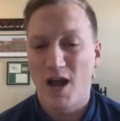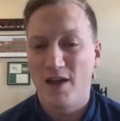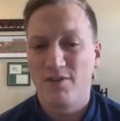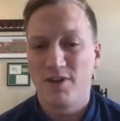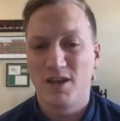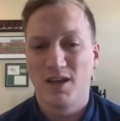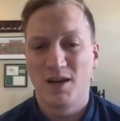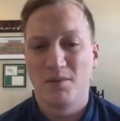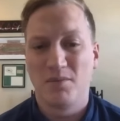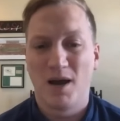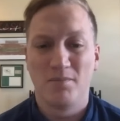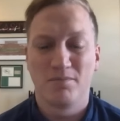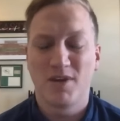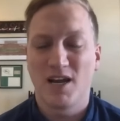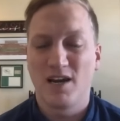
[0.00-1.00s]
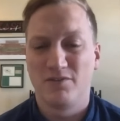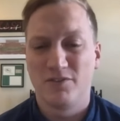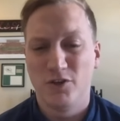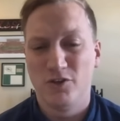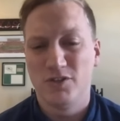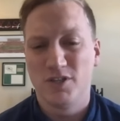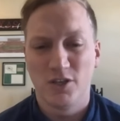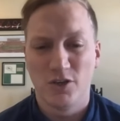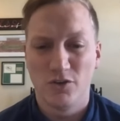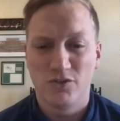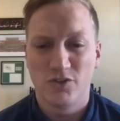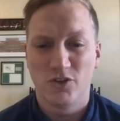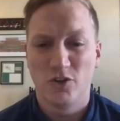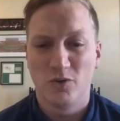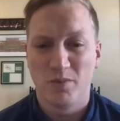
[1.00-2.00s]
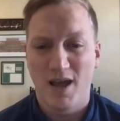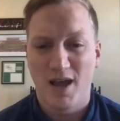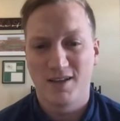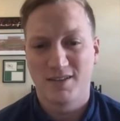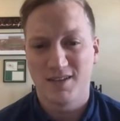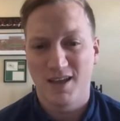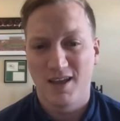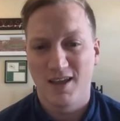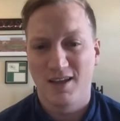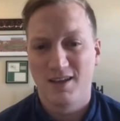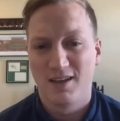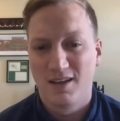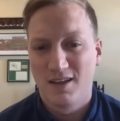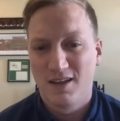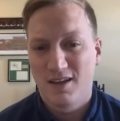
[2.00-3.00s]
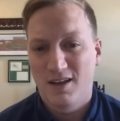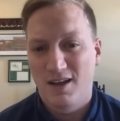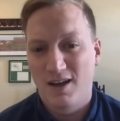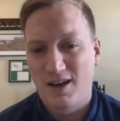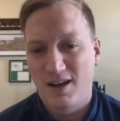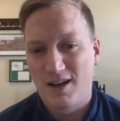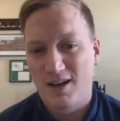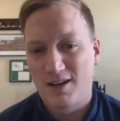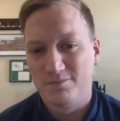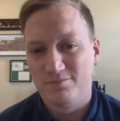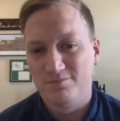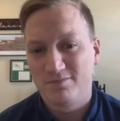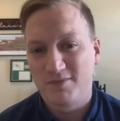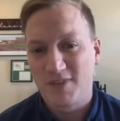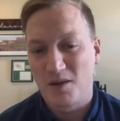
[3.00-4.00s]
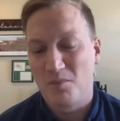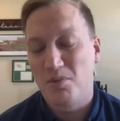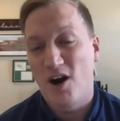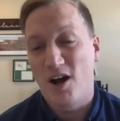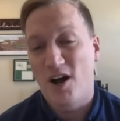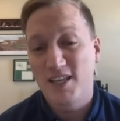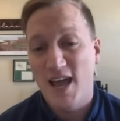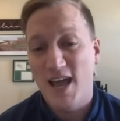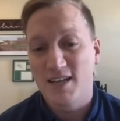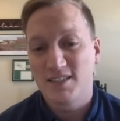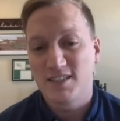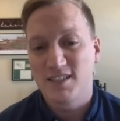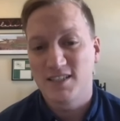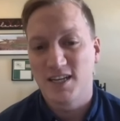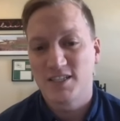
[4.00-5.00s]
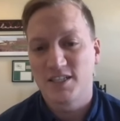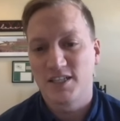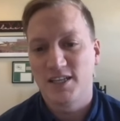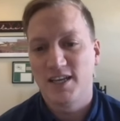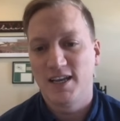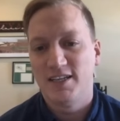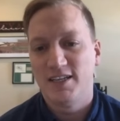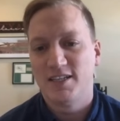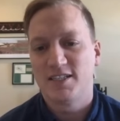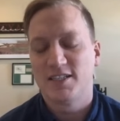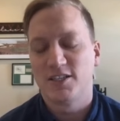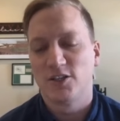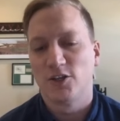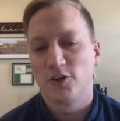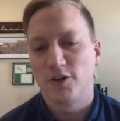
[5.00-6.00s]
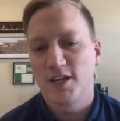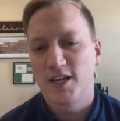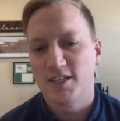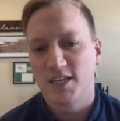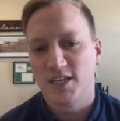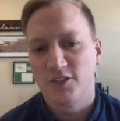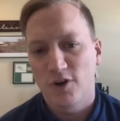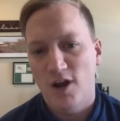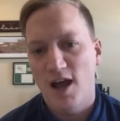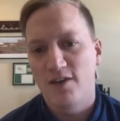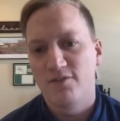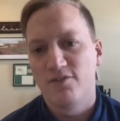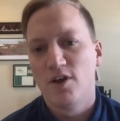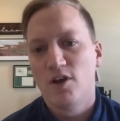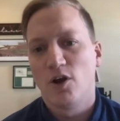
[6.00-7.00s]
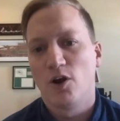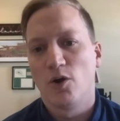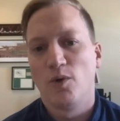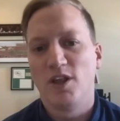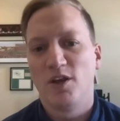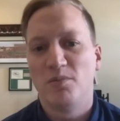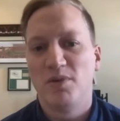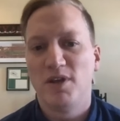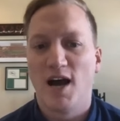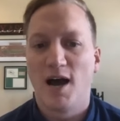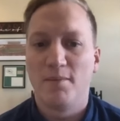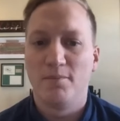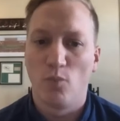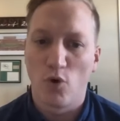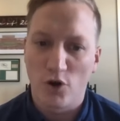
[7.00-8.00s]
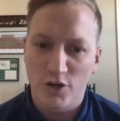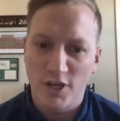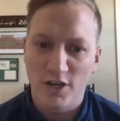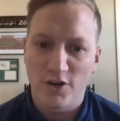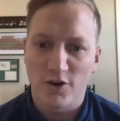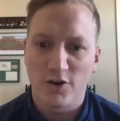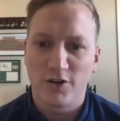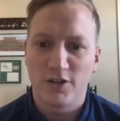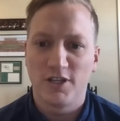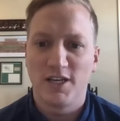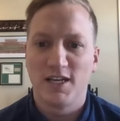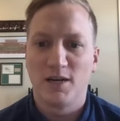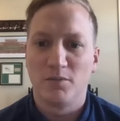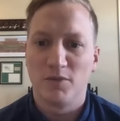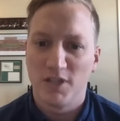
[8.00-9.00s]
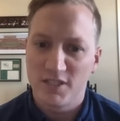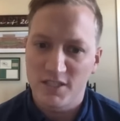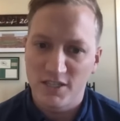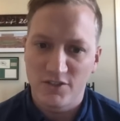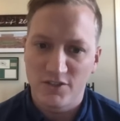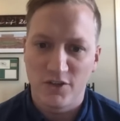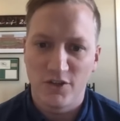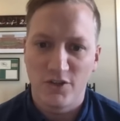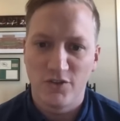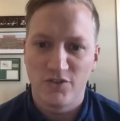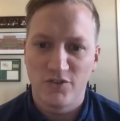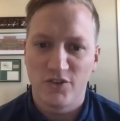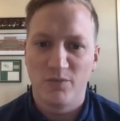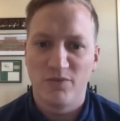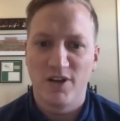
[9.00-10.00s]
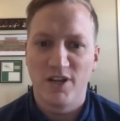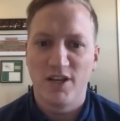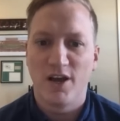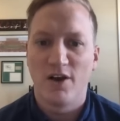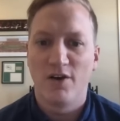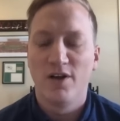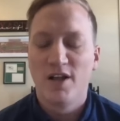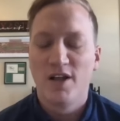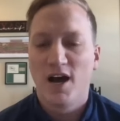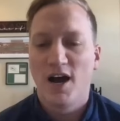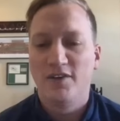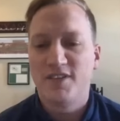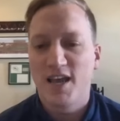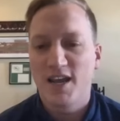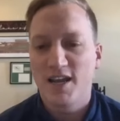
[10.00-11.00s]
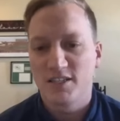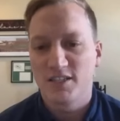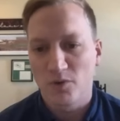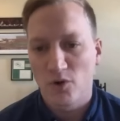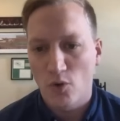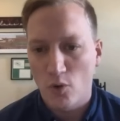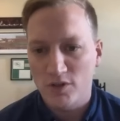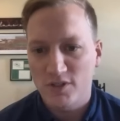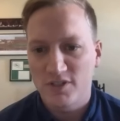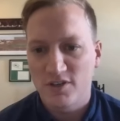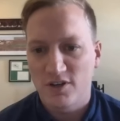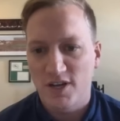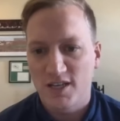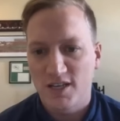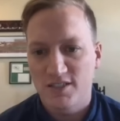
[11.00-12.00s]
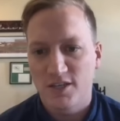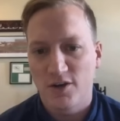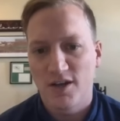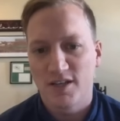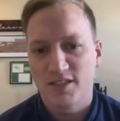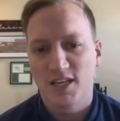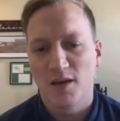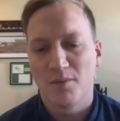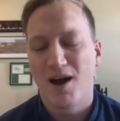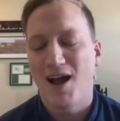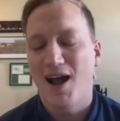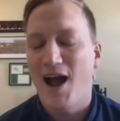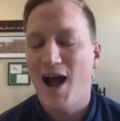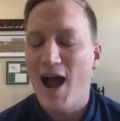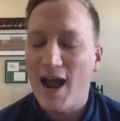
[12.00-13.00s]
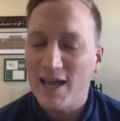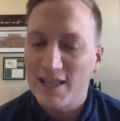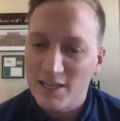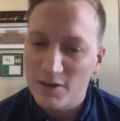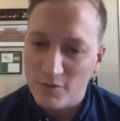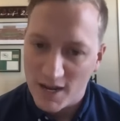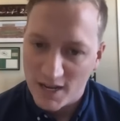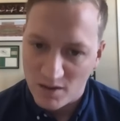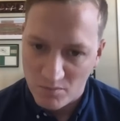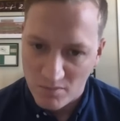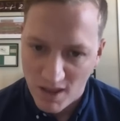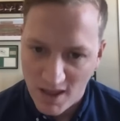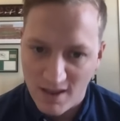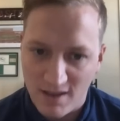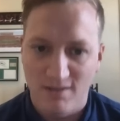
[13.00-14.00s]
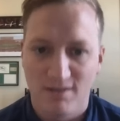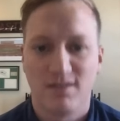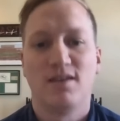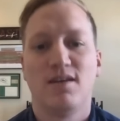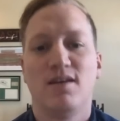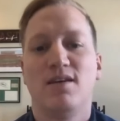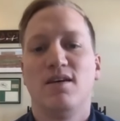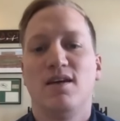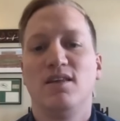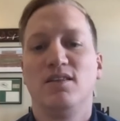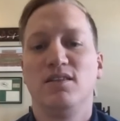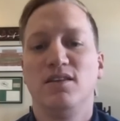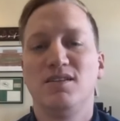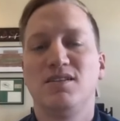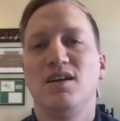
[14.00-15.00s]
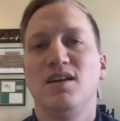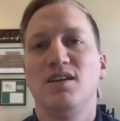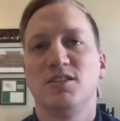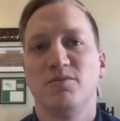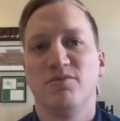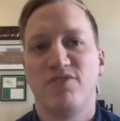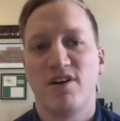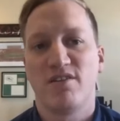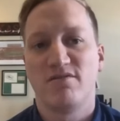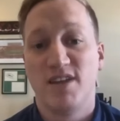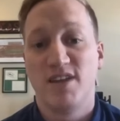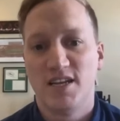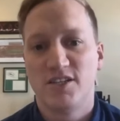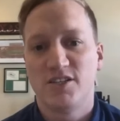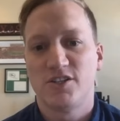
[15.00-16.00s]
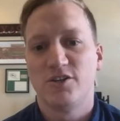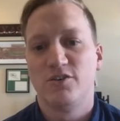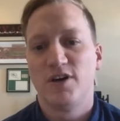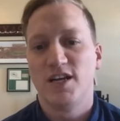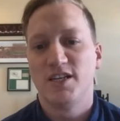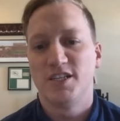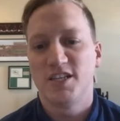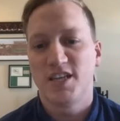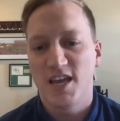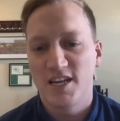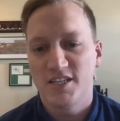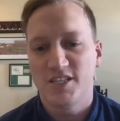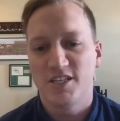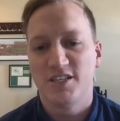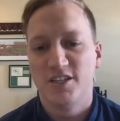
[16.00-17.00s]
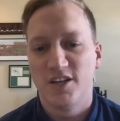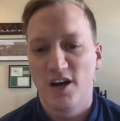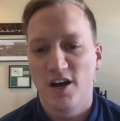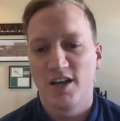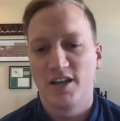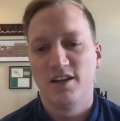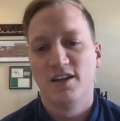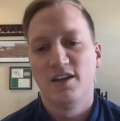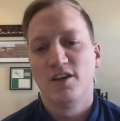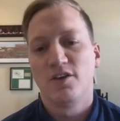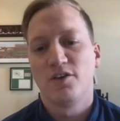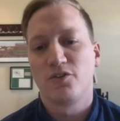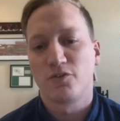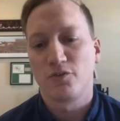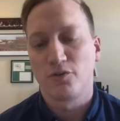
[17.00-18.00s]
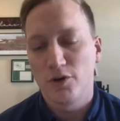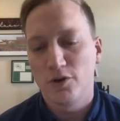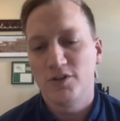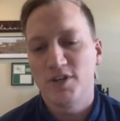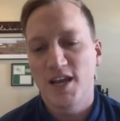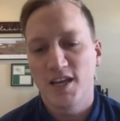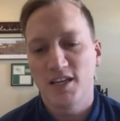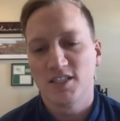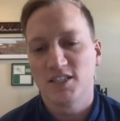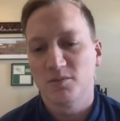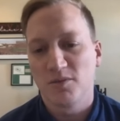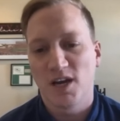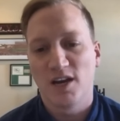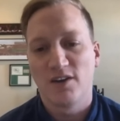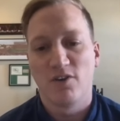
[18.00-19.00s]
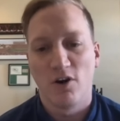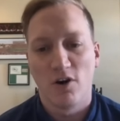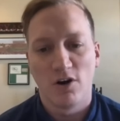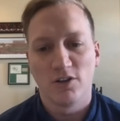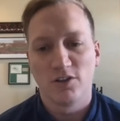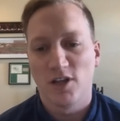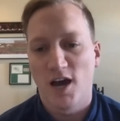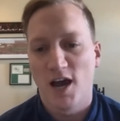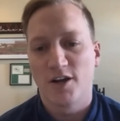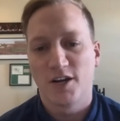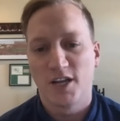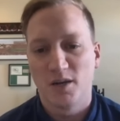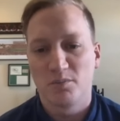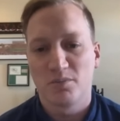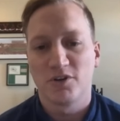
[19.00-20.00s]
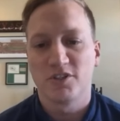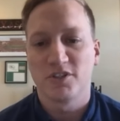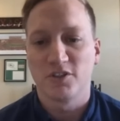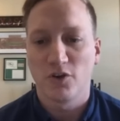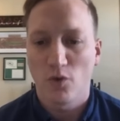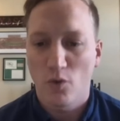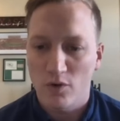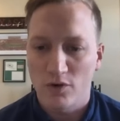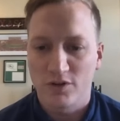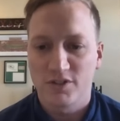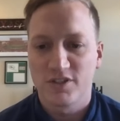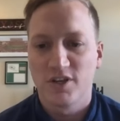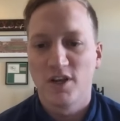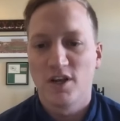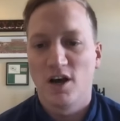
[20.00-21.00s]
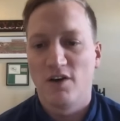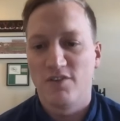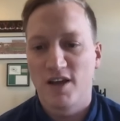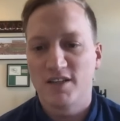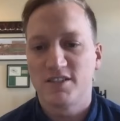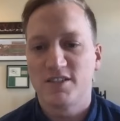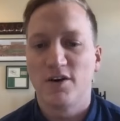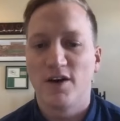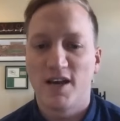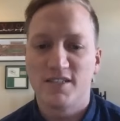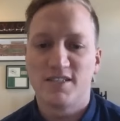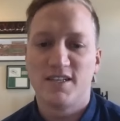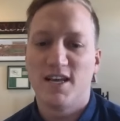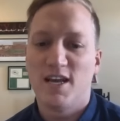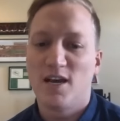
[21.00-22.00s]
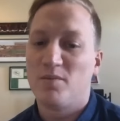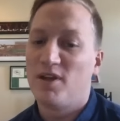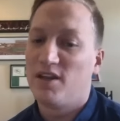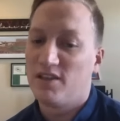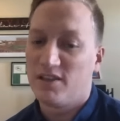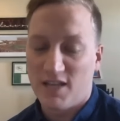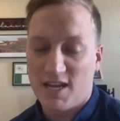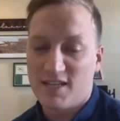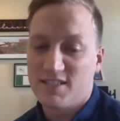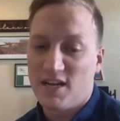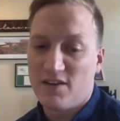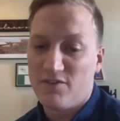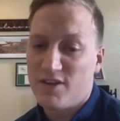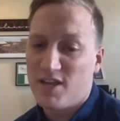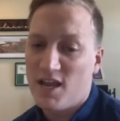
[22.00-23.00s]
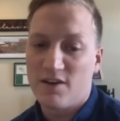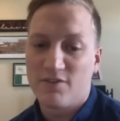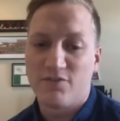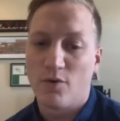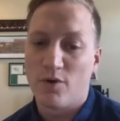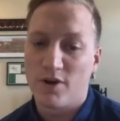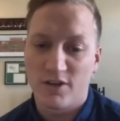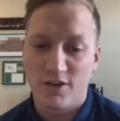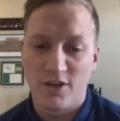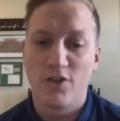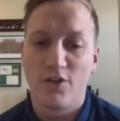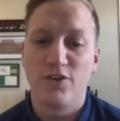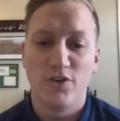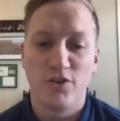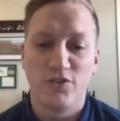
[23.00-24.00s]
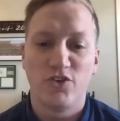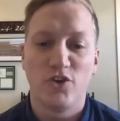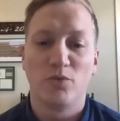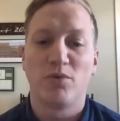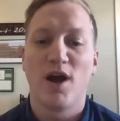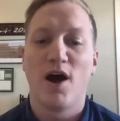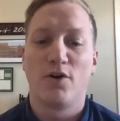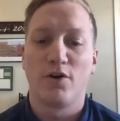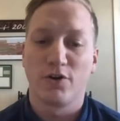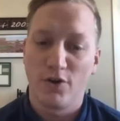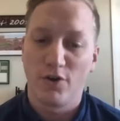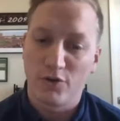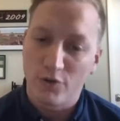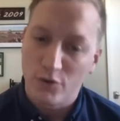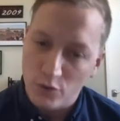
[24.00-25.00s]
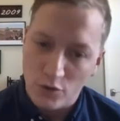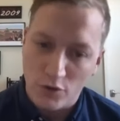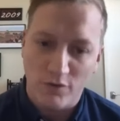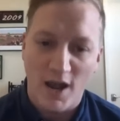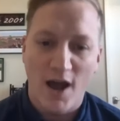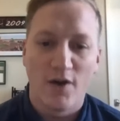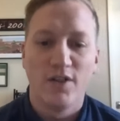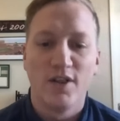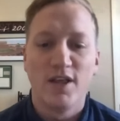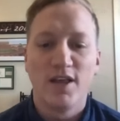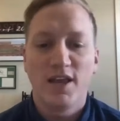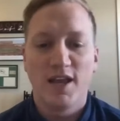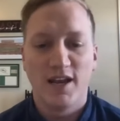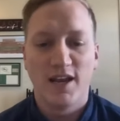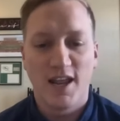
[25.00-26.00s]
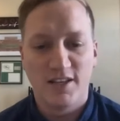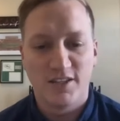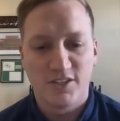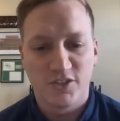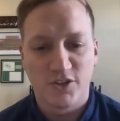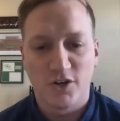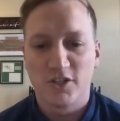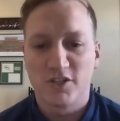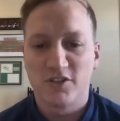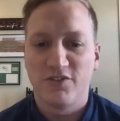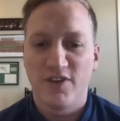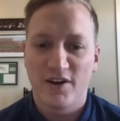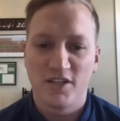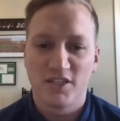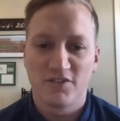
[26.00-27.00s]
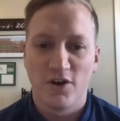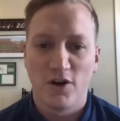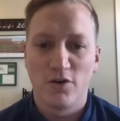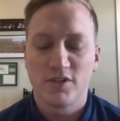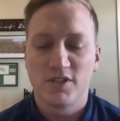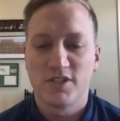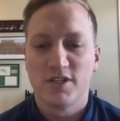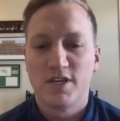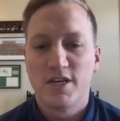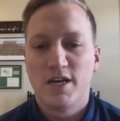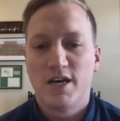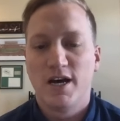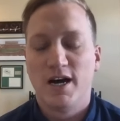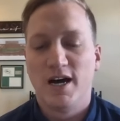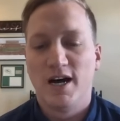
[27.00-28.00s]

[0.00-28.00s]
I'm driving and I'm, I'm kind of using YouTube as a um, like a podcast essentially and just learning as I drive, or whether it be I'm working currently and I'm listening to a YouTube video. I've taken some courses on SEO, SEM. I highly recommend at least getting some foundational education done through taking some kind of online or in-person course of SEO, SEM. And like I said, if you can't afford it, go the YouTube route or go the Google route and, and search various folks.